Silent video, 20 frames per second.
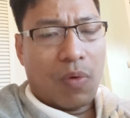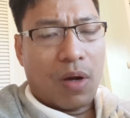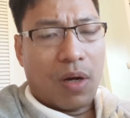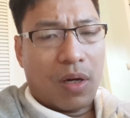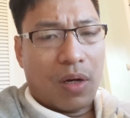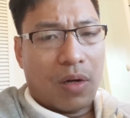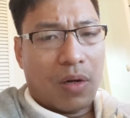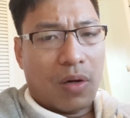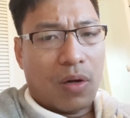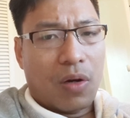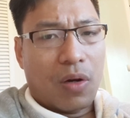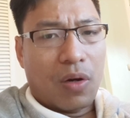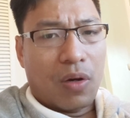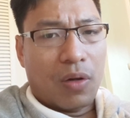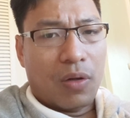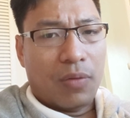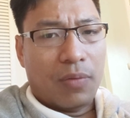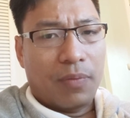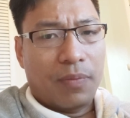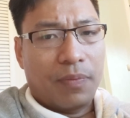want or
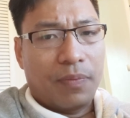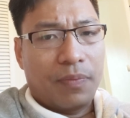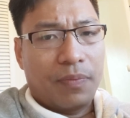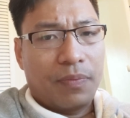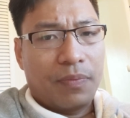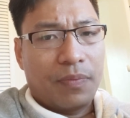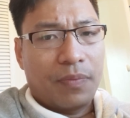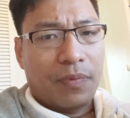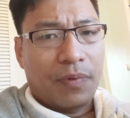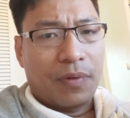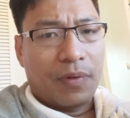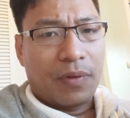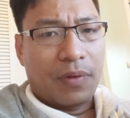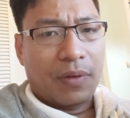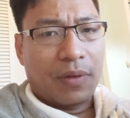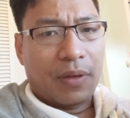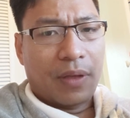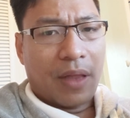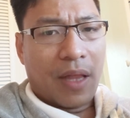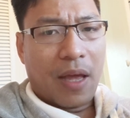not,
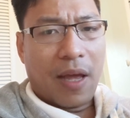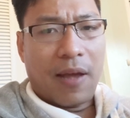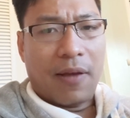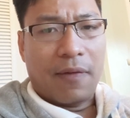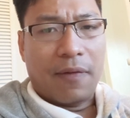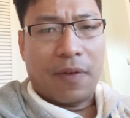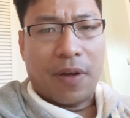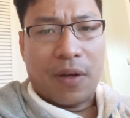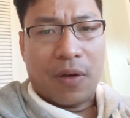life